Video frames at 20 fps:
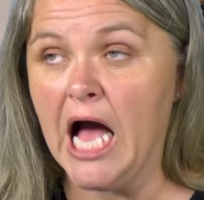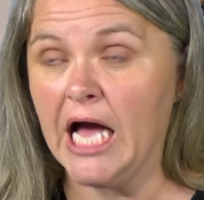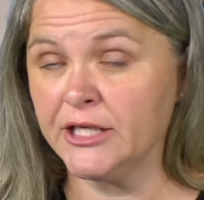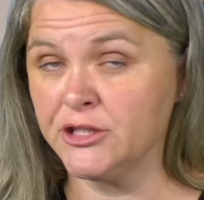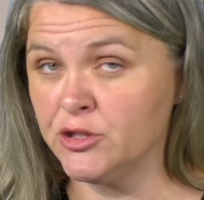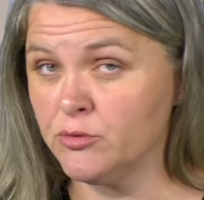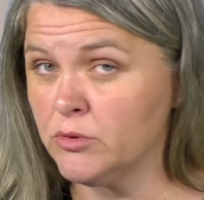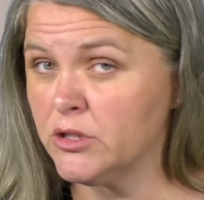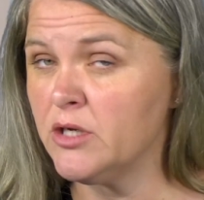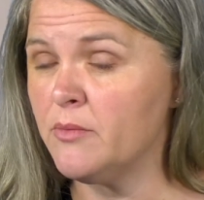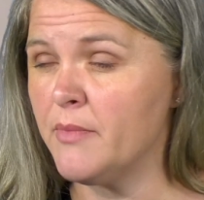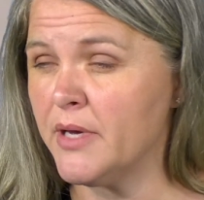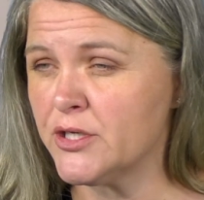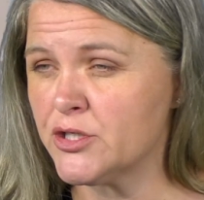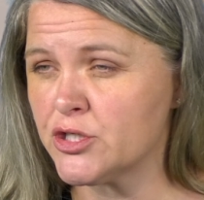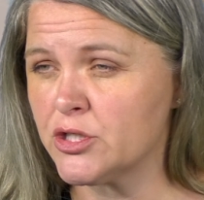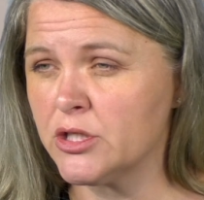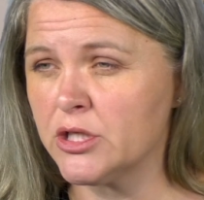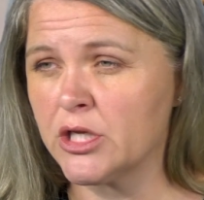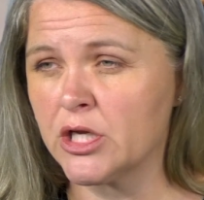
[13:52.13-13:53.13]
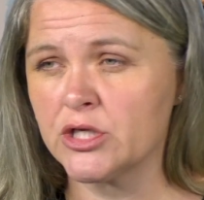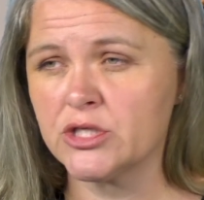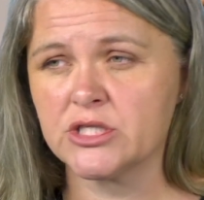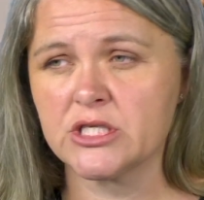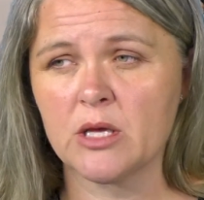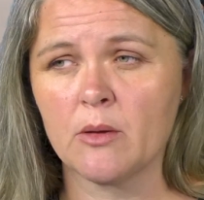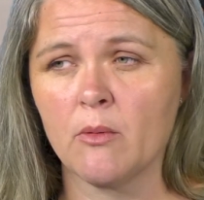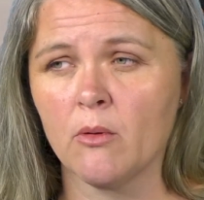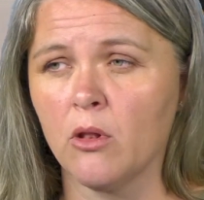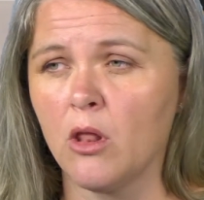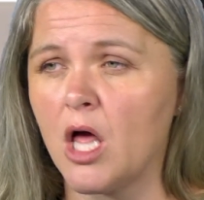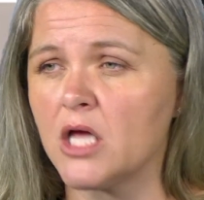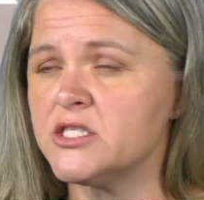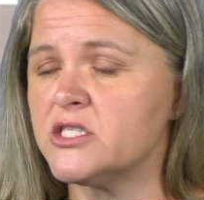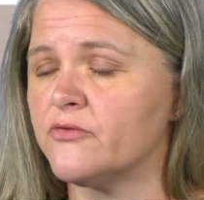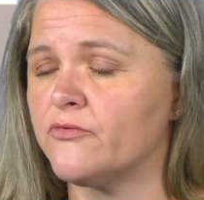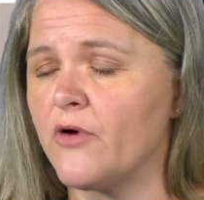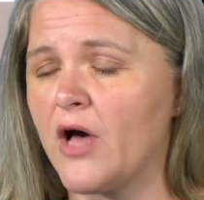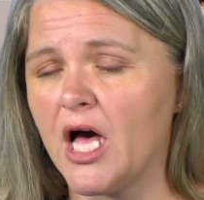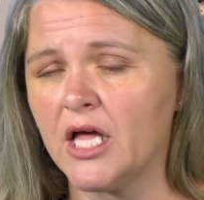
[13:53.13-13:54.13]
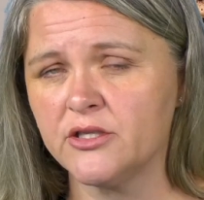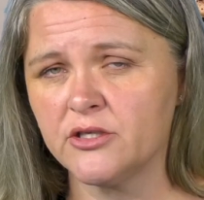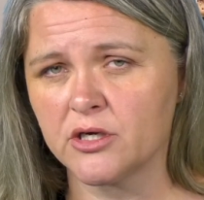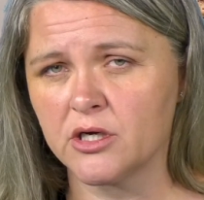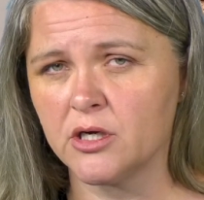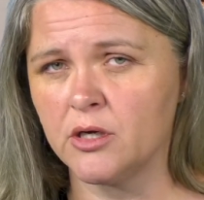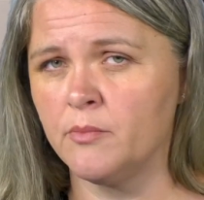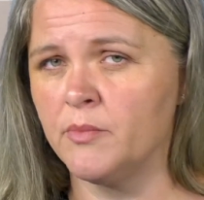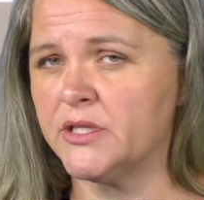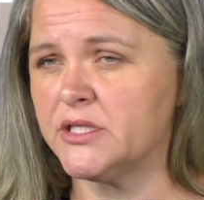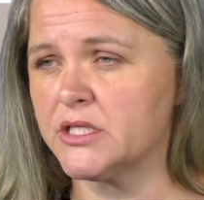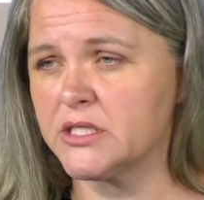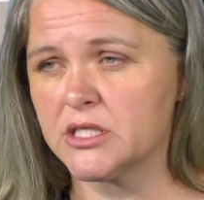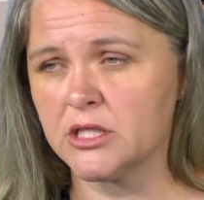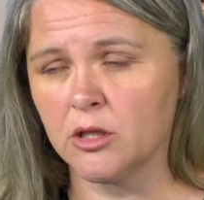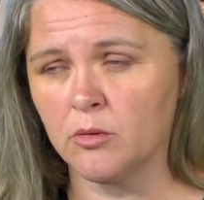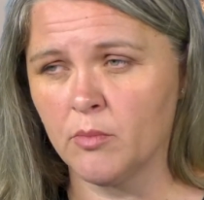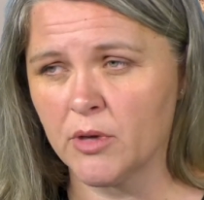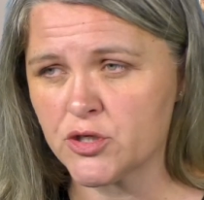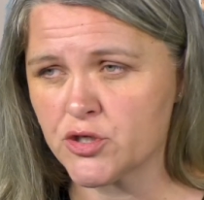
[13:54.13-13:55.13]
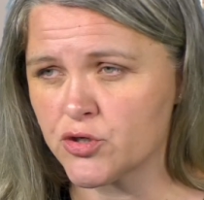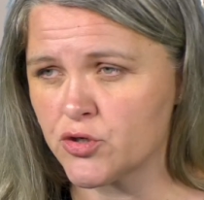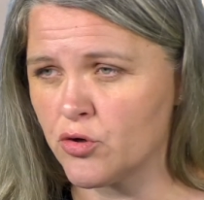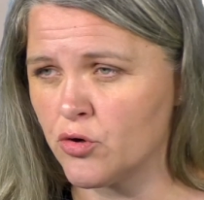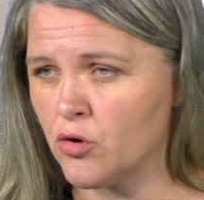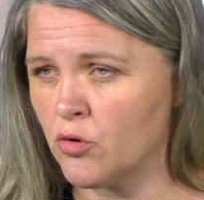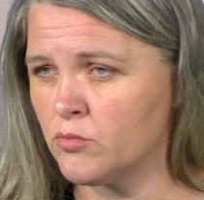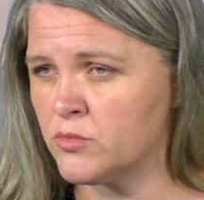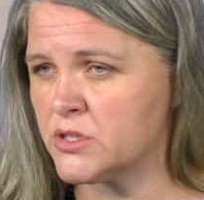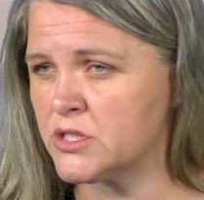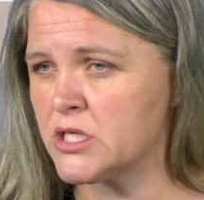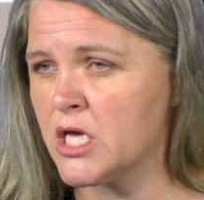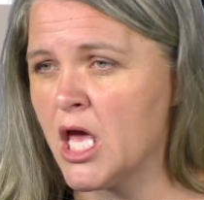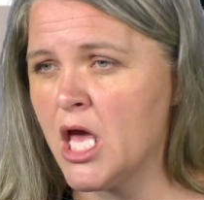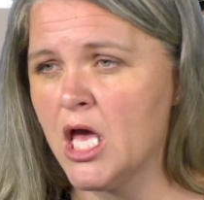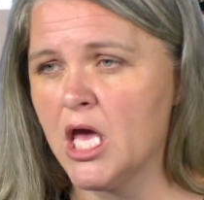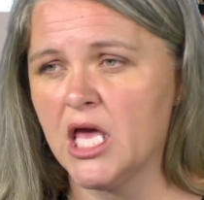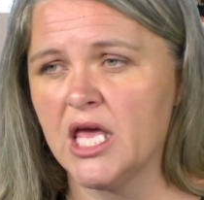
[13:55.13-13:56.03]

I do want to mention there's lots of other medicinal mushrooms,